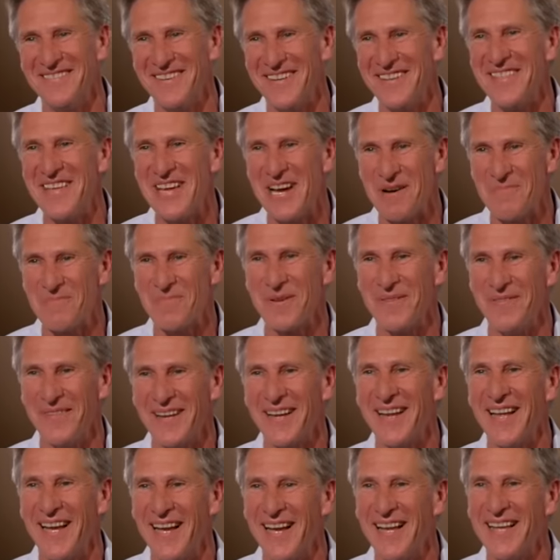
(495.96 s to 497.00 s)
with helping the
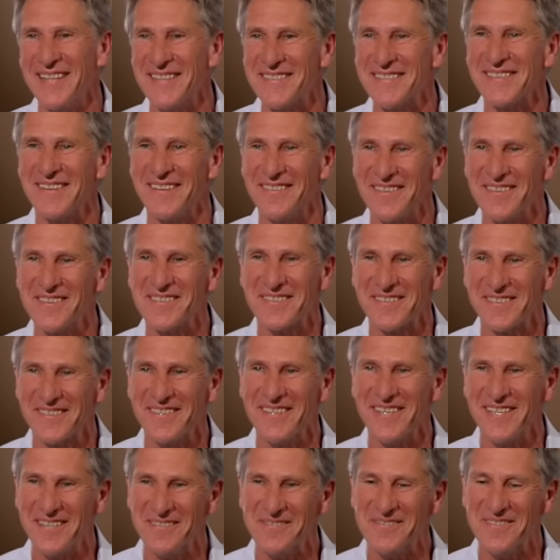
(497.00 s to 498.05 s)
guys on the
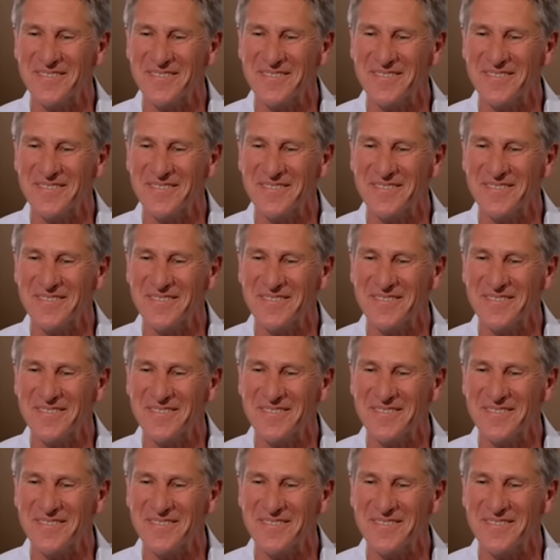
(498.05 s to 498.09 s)
street